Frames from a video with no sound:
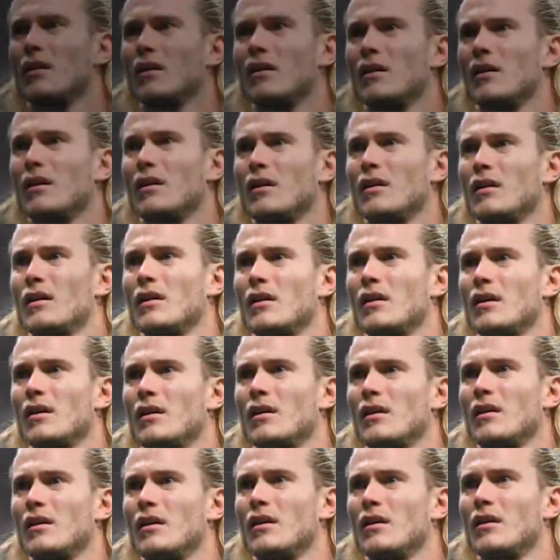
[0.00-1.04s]

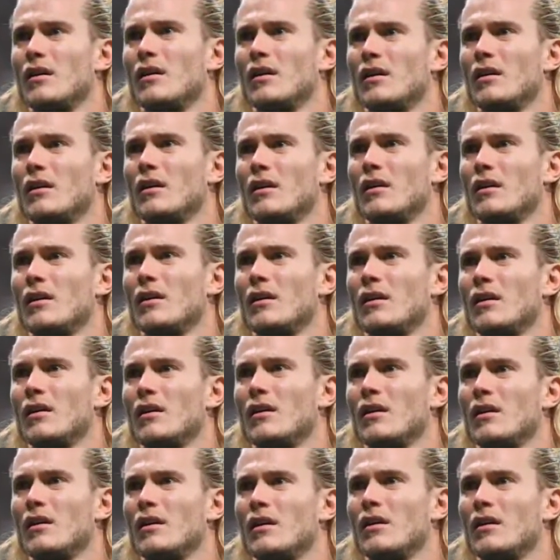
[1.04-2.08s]

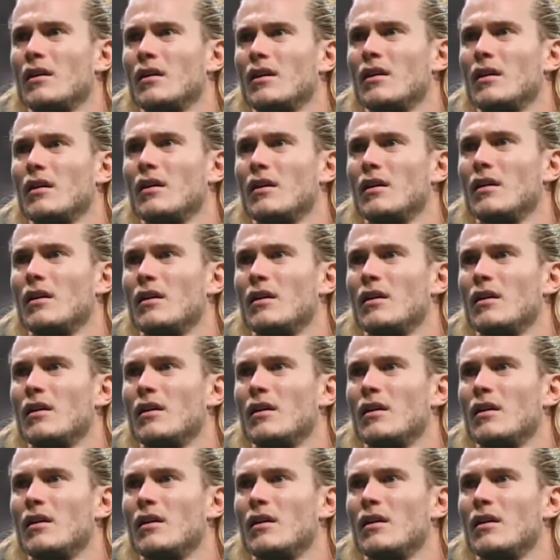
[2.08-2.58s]
(no one is talking)